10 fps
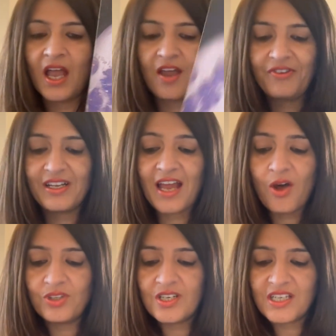I feel
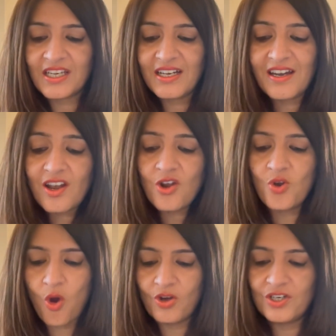now they're taking a little
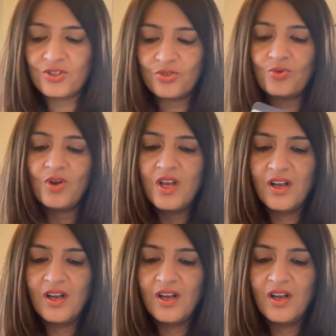longer to